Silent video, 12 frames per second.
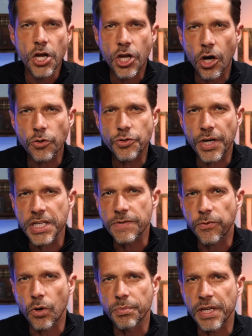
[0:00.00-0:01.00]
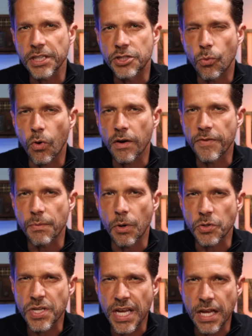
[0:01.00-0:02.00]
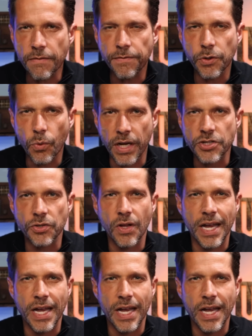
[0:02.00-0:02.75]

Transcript: Coe transformed it into one of the most influential